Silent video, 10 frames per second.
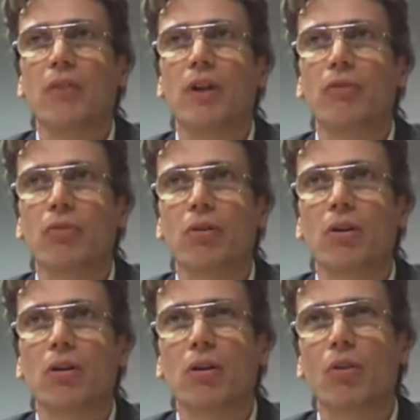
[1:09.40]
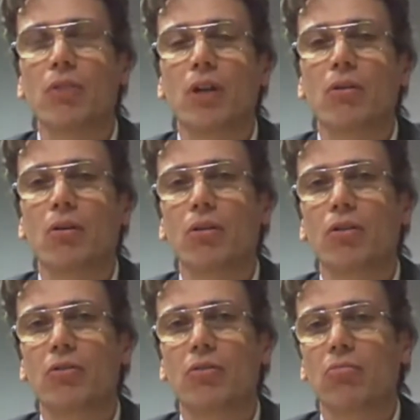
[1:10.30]
I think for content
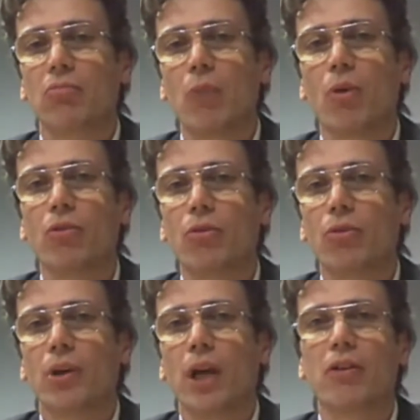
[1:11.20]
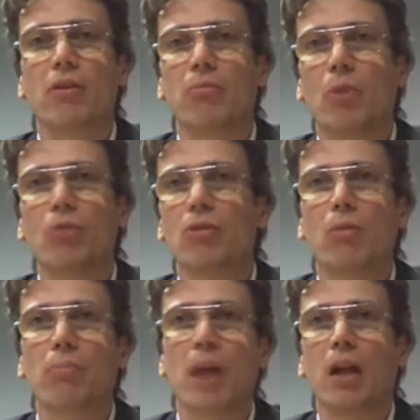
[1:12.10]
owners, they want to create the
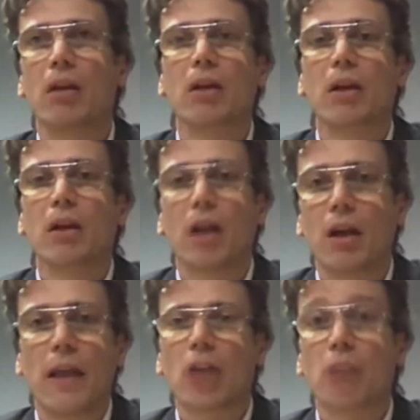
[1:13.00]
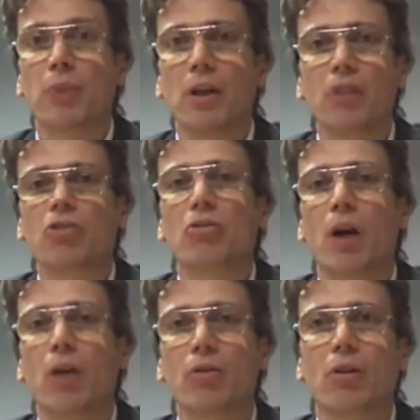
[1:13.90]
most compelling uh,
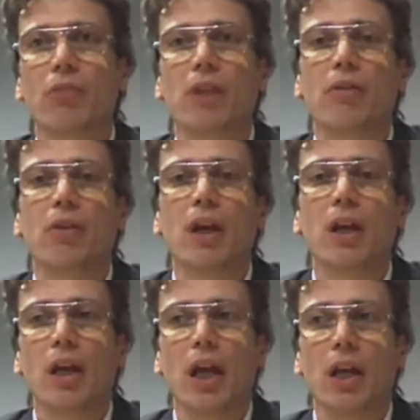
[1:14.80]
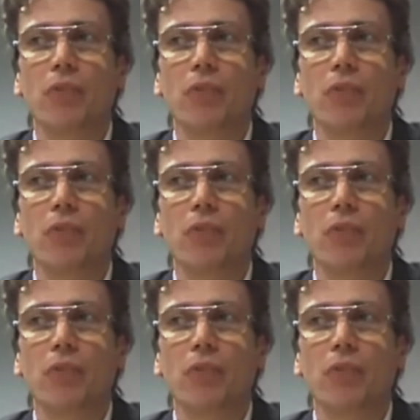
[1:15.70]
experiences around content.